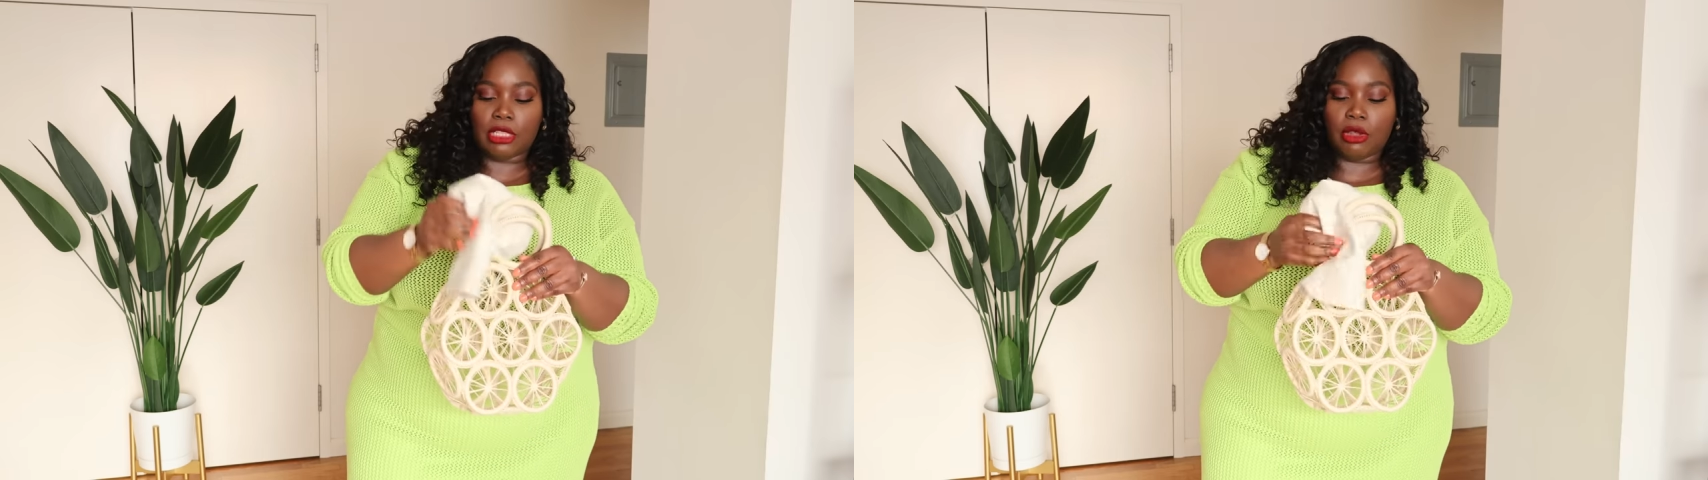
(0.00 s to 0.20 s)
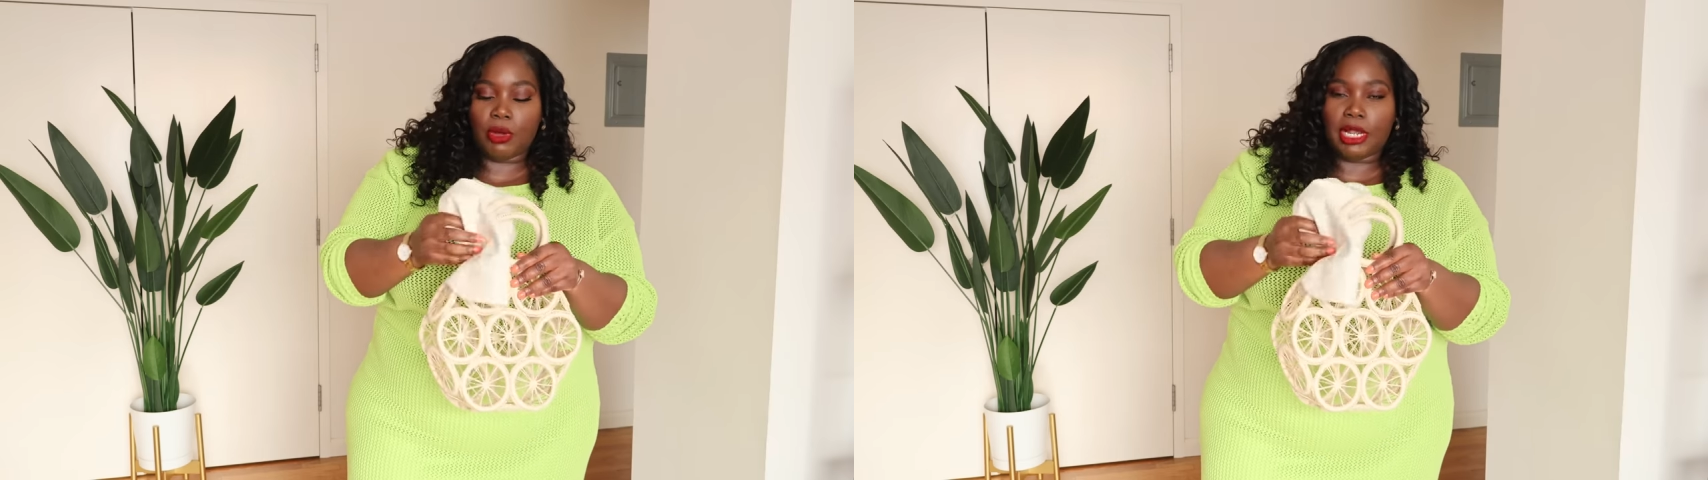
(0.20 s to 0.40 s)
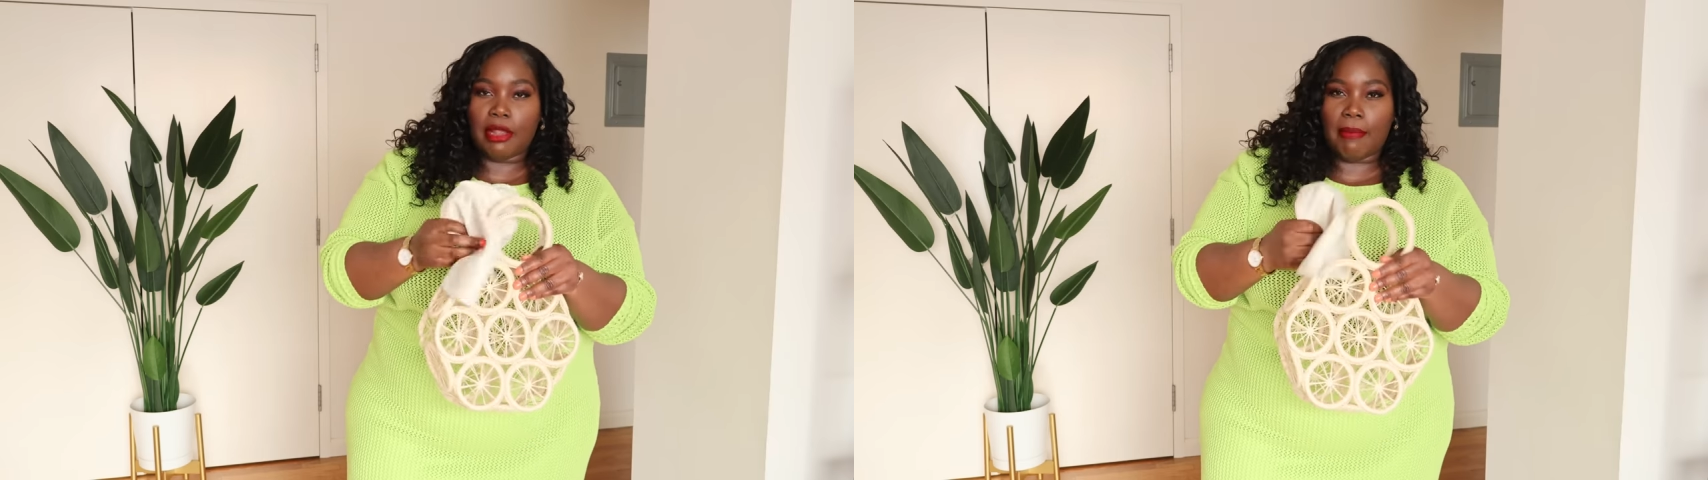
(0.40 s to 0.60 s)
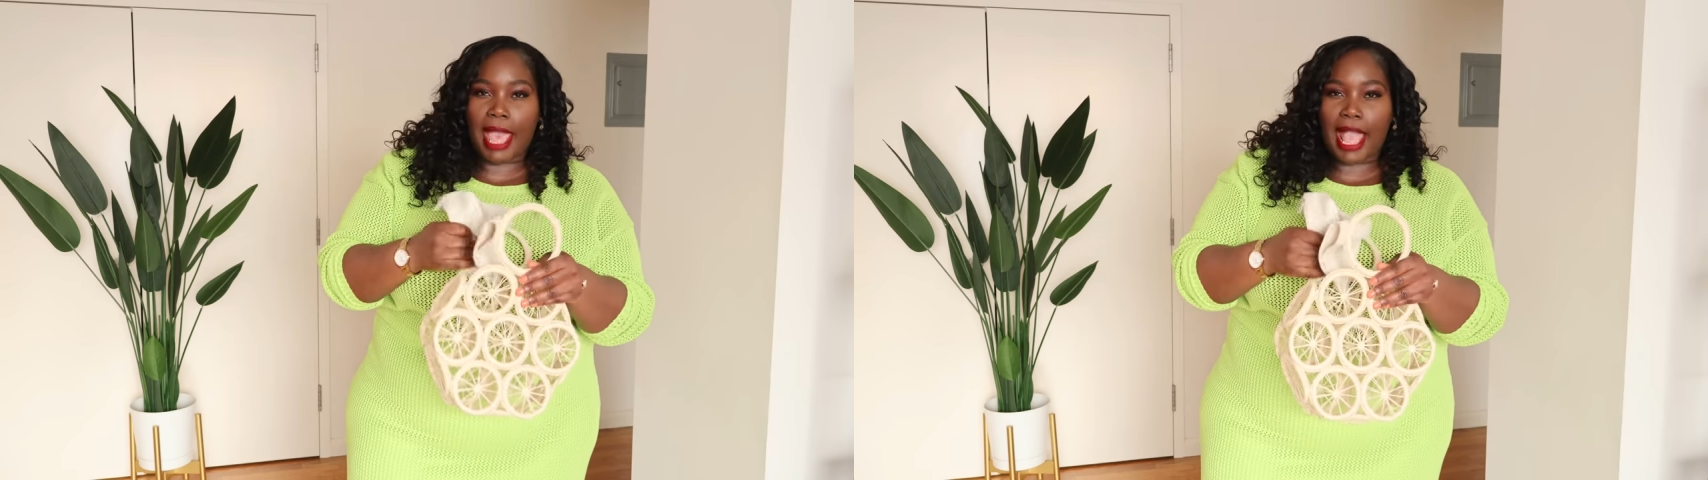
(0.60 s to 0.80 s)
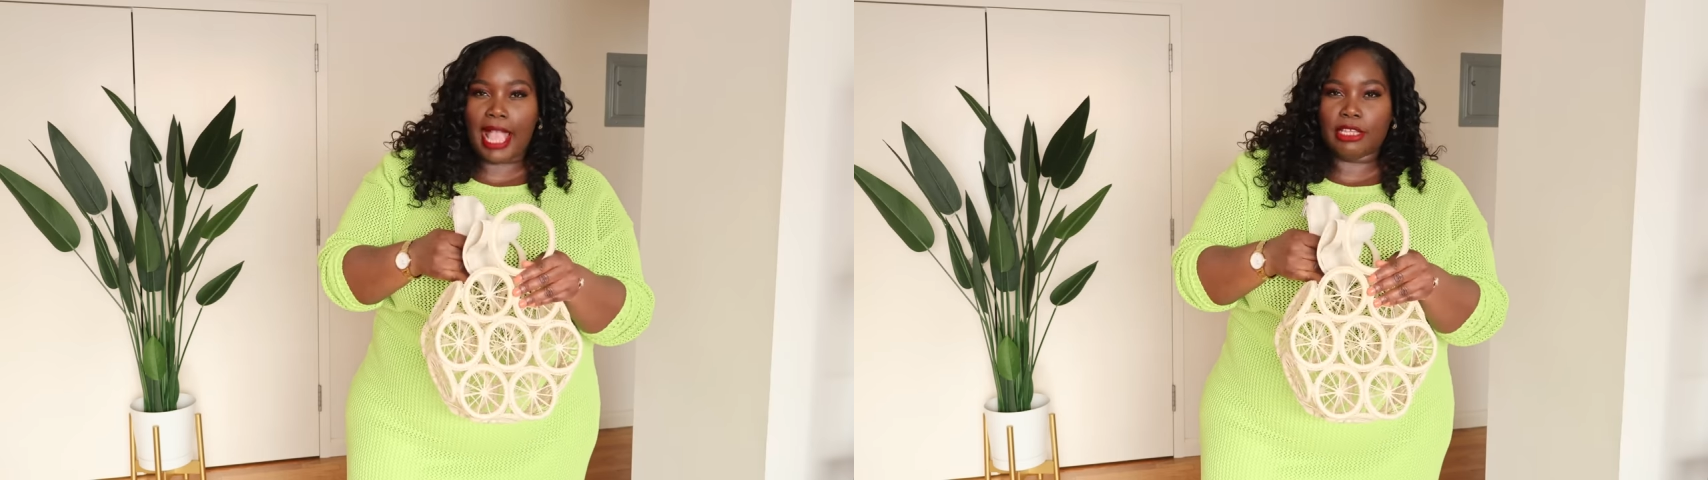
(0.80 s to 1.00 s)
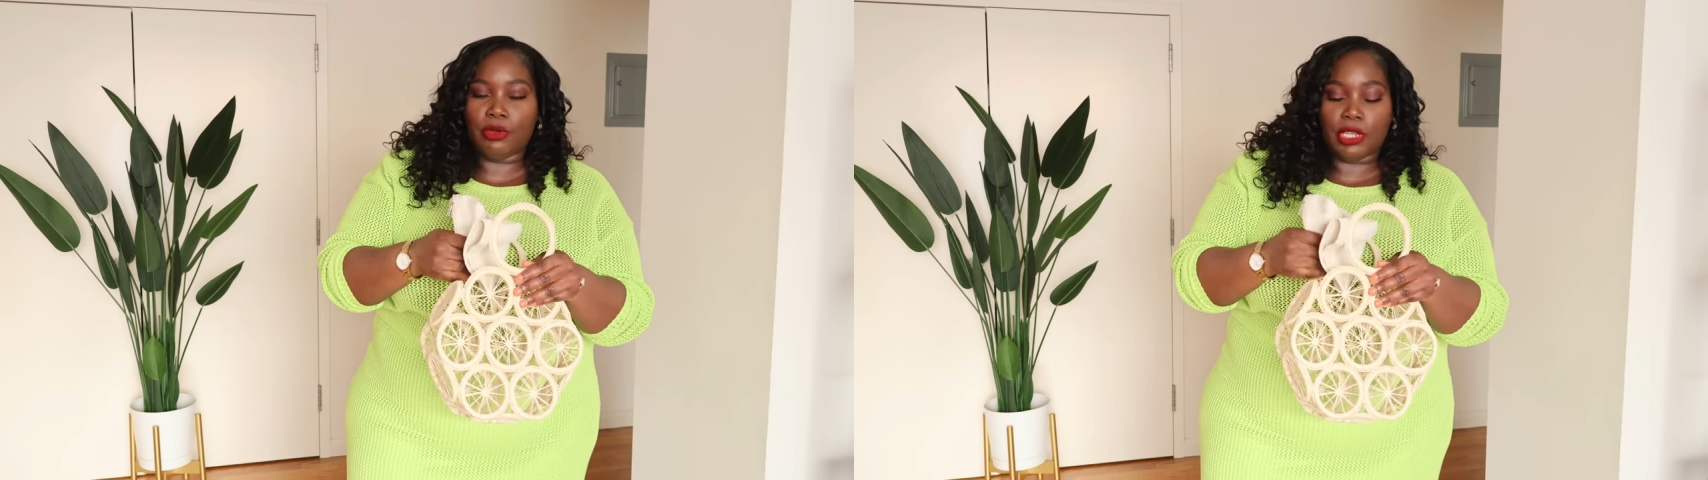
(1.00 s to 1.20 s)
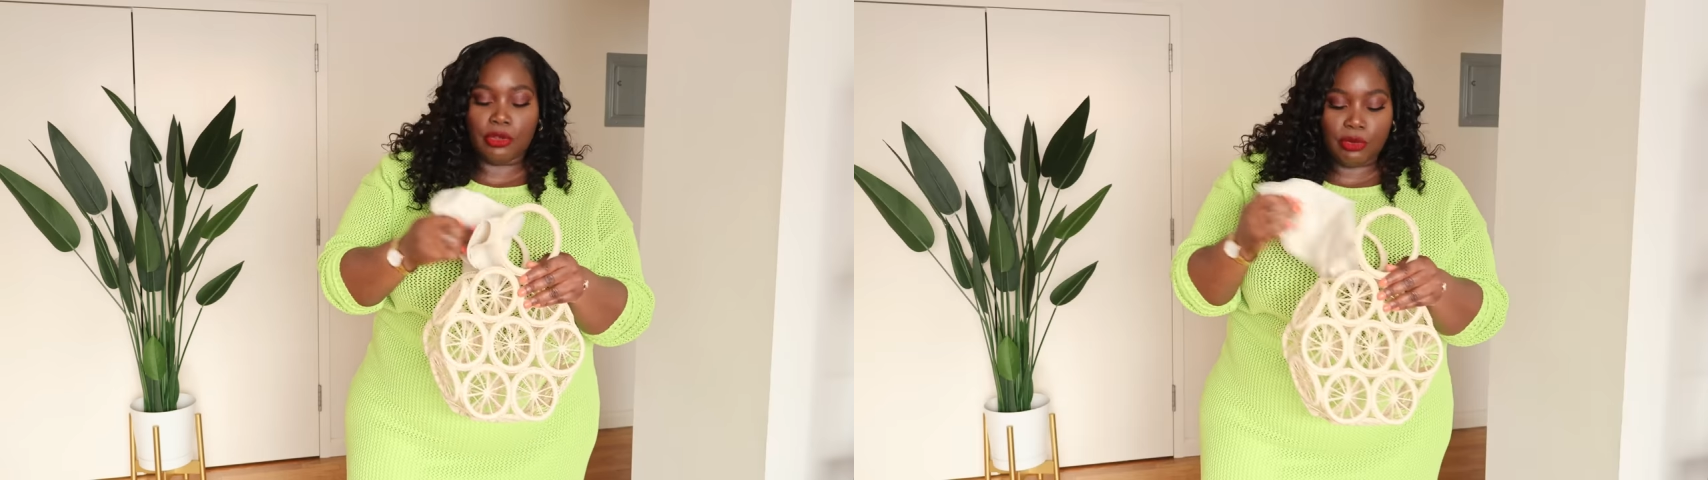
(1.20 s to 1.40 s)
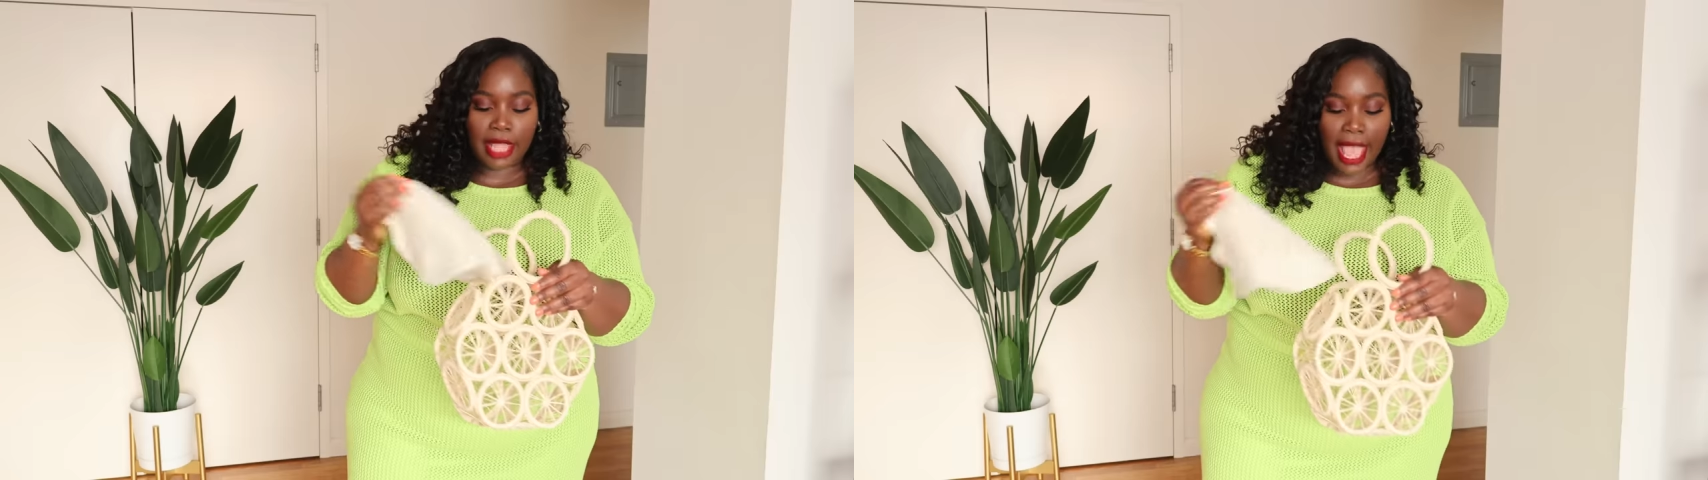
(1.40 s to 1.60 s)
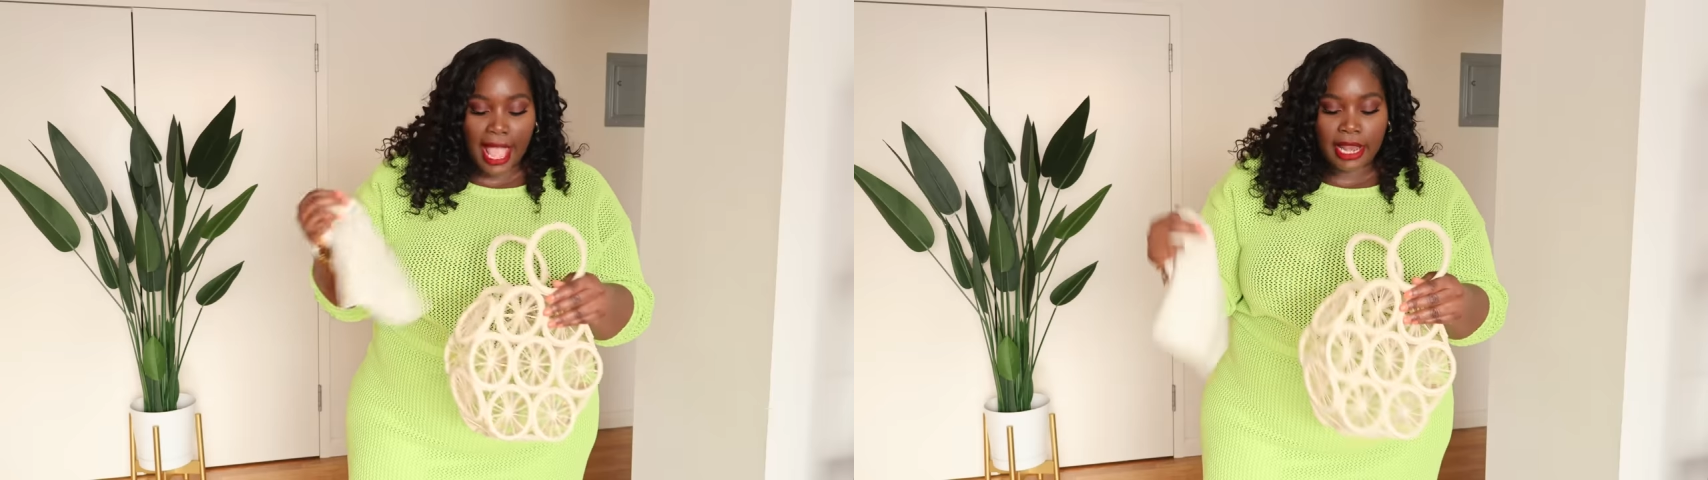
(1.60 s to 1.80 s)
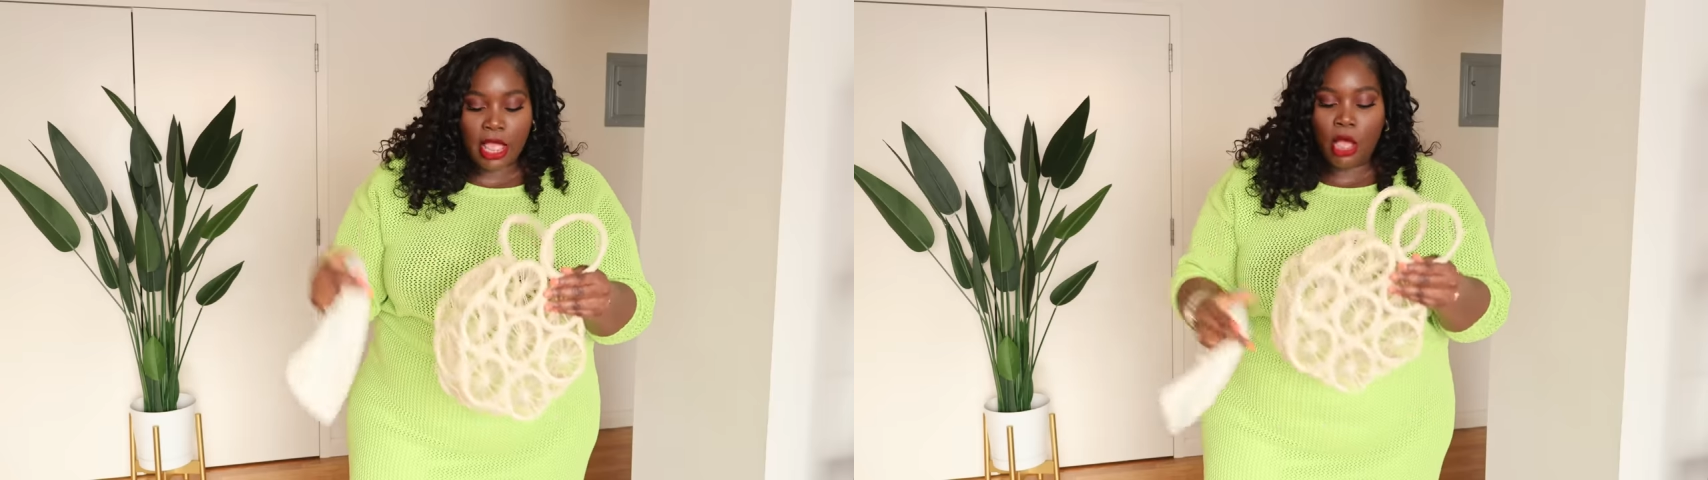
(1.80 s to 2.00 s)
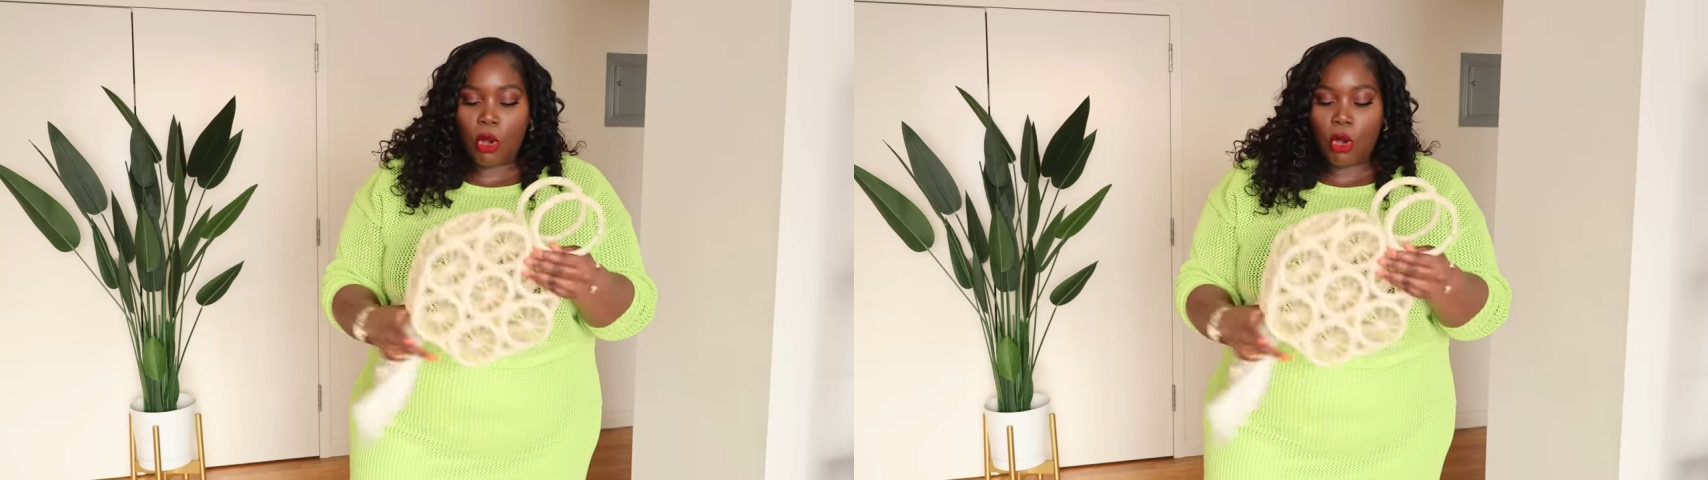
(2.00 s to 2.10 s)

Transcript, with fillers: throw it in the bag, you can do that,